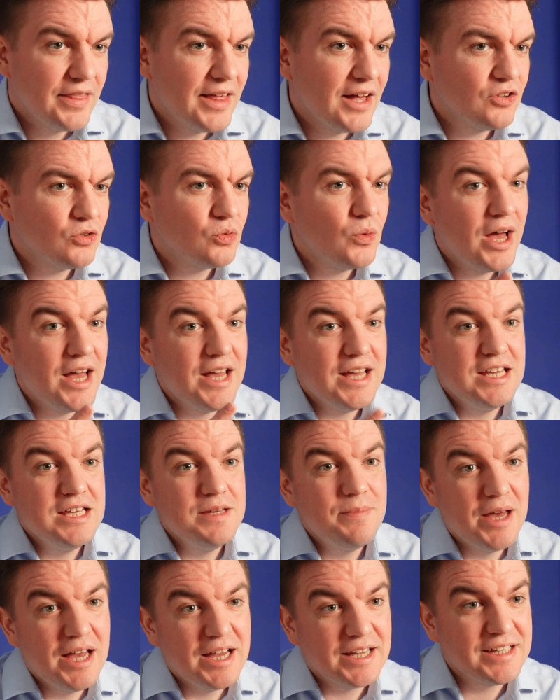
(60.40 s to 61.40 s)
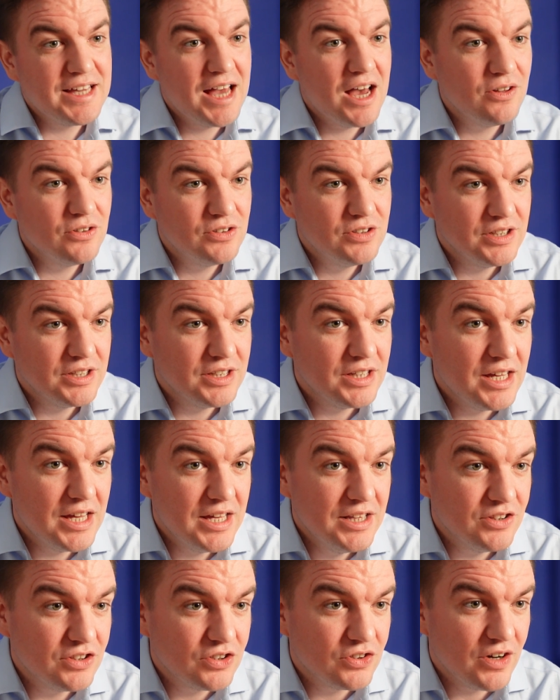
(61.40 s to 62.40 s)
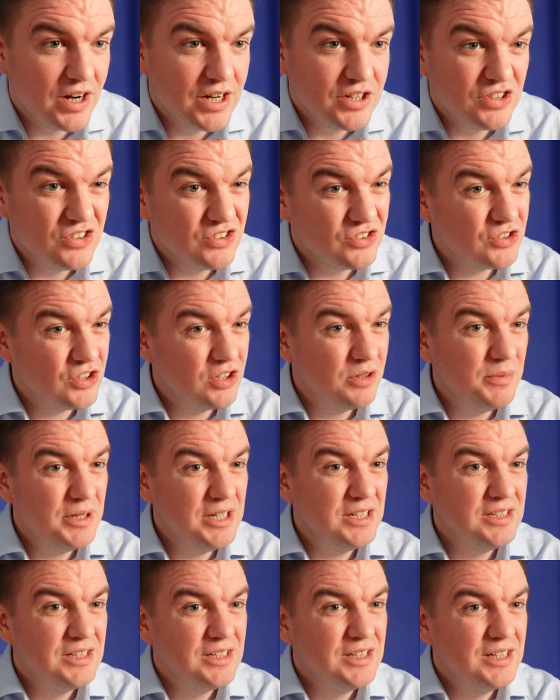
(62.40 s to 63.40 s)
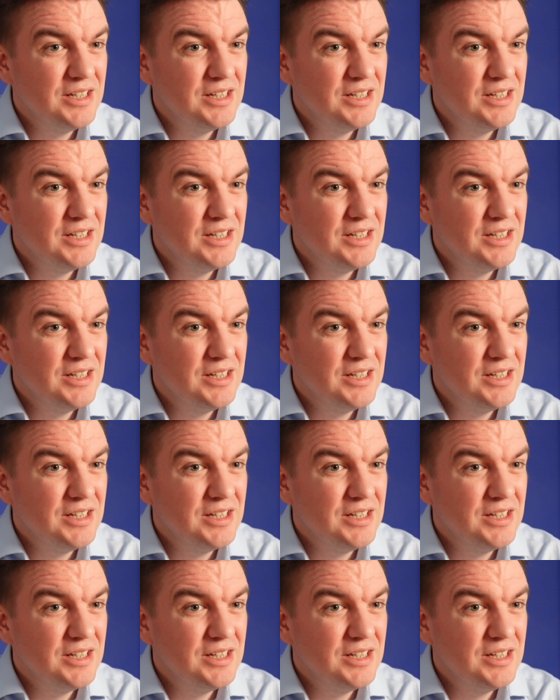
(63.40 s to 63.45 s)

That's where eBay accounting integrations come in.